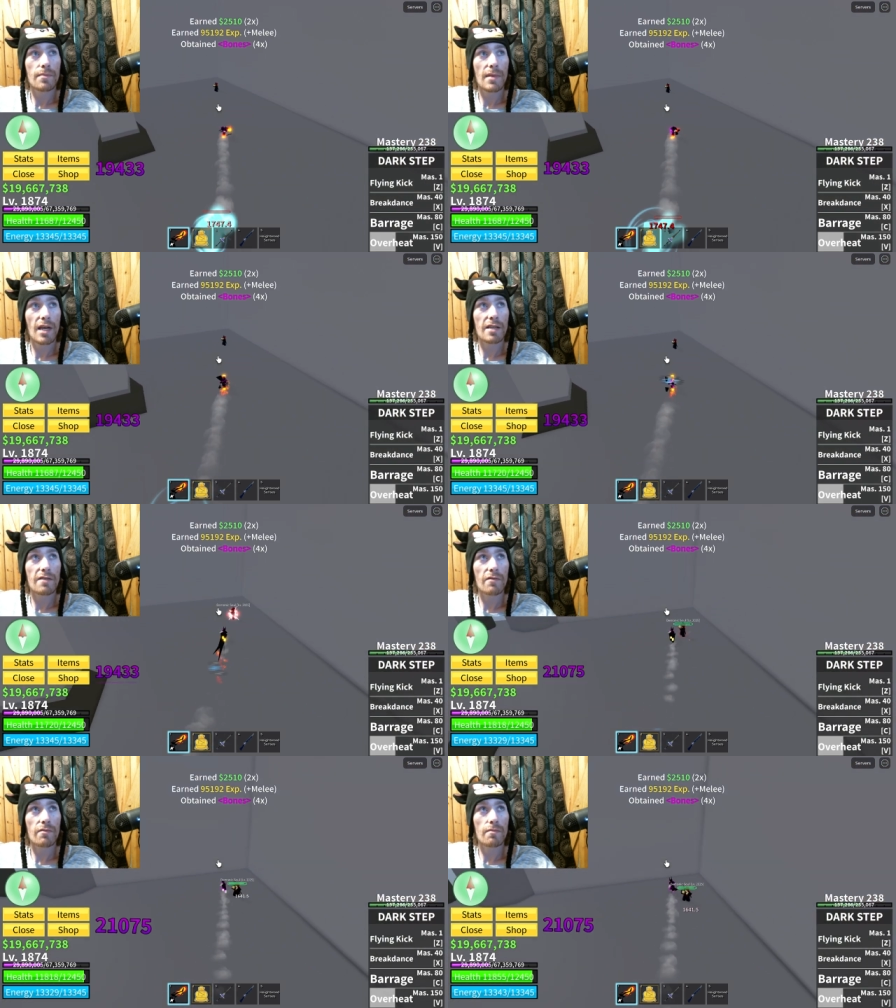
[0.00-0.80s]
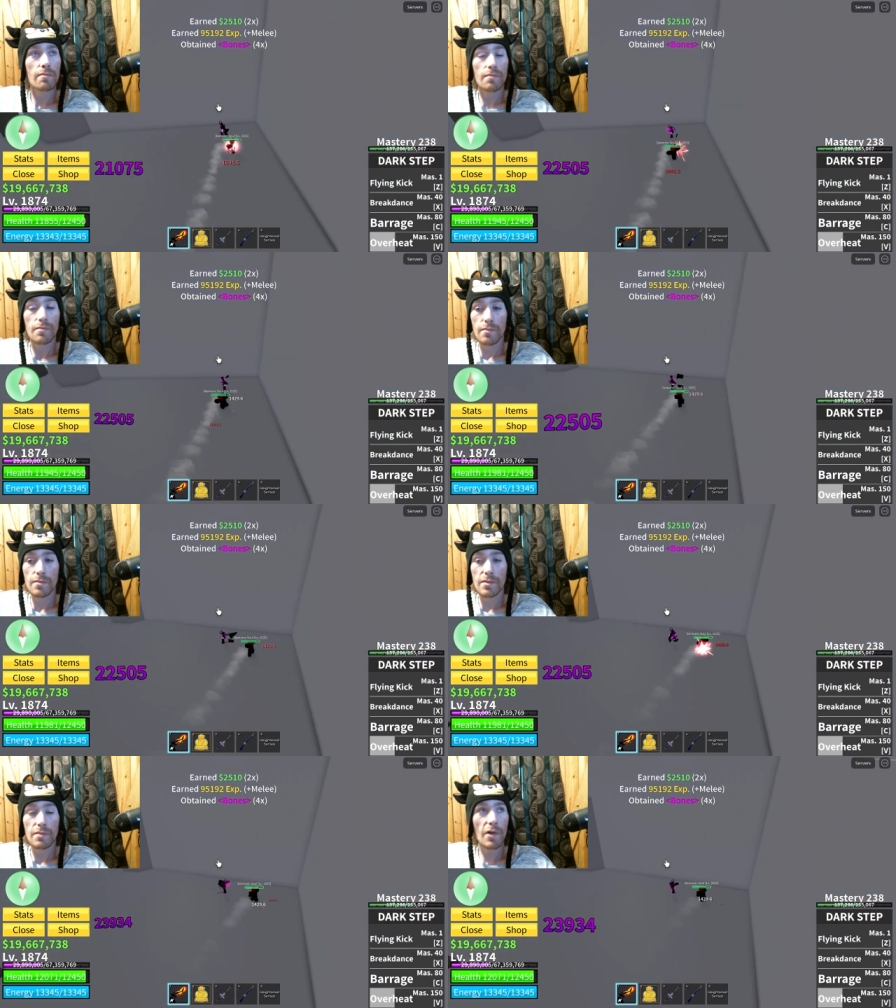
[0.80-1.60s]
As for
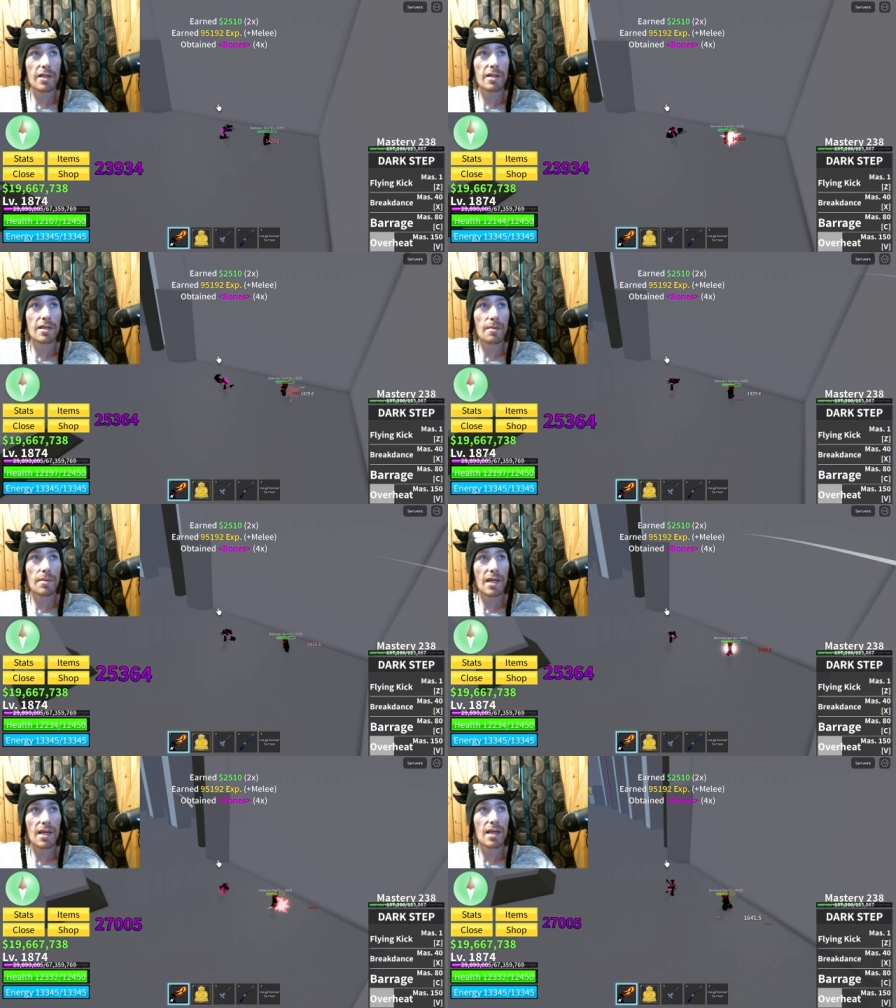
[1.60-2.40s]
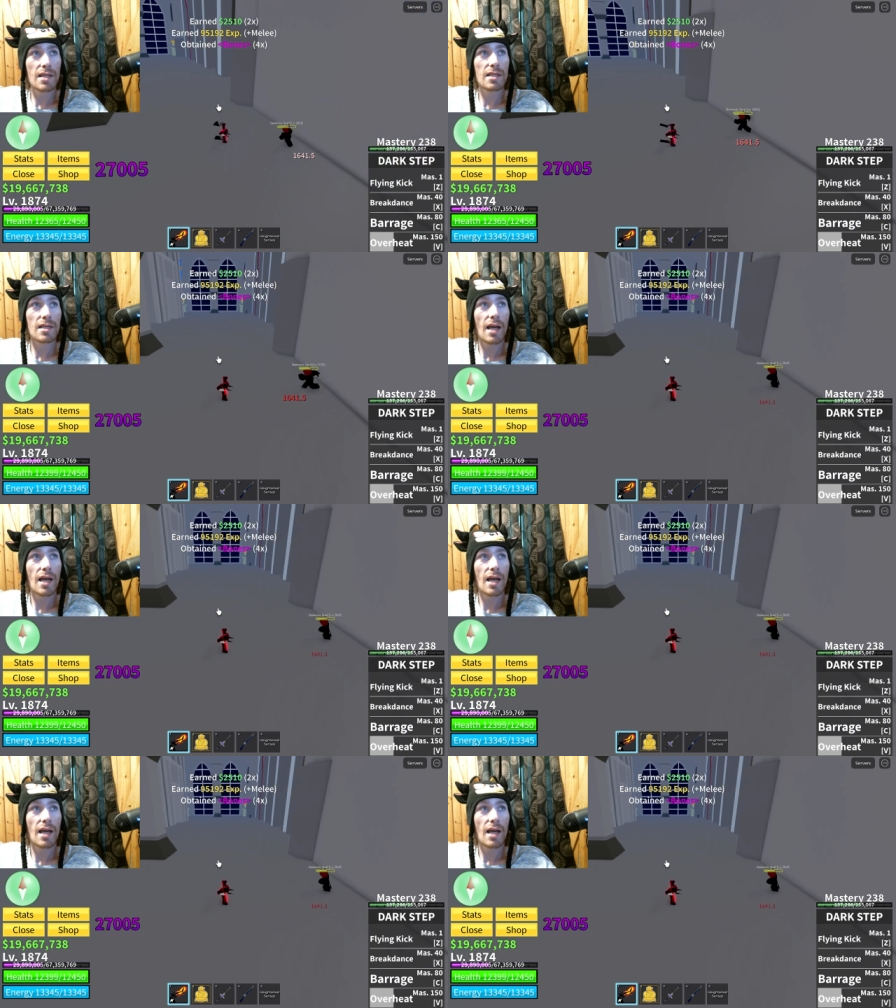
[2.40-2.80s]
what the something is,